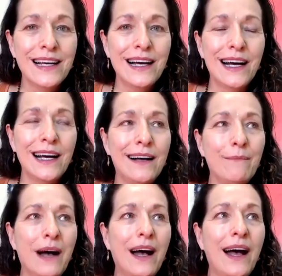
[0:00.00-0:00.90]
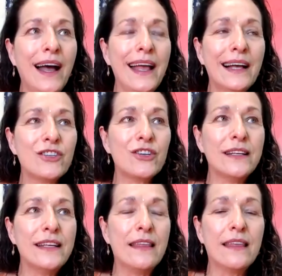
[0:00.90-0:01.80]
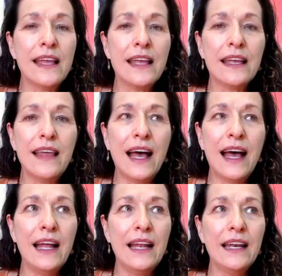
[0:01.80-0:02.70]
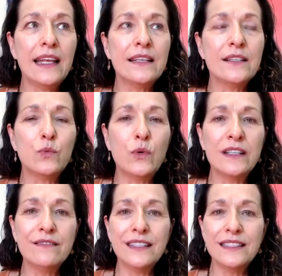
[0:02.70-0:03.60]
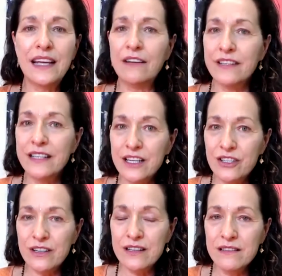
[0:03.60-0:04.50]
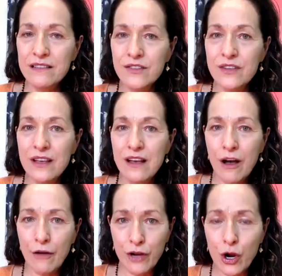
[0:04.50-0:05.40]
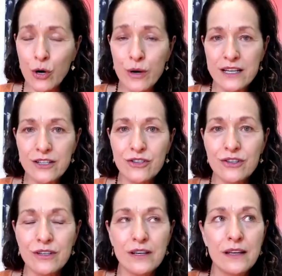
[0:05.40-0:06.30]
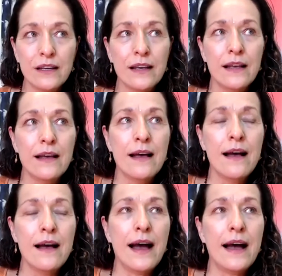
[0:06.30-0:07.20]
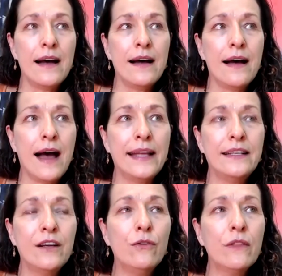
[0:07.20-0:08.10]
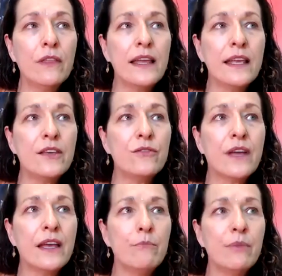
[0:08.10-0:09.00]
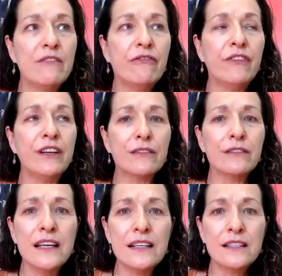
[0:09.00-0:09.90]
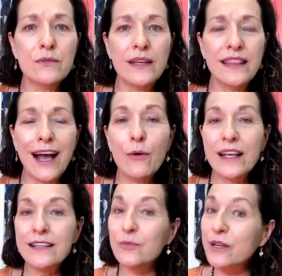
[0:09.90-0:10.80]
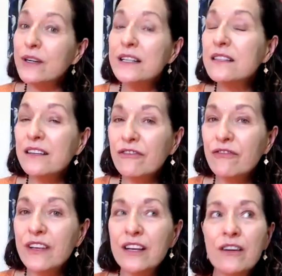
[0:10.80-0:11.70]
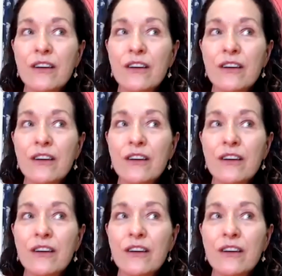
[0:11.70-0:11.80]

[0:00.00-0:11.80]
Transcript: I actually think that is one of the definitions of courage. I don't think you can be fearless without experiencing fear.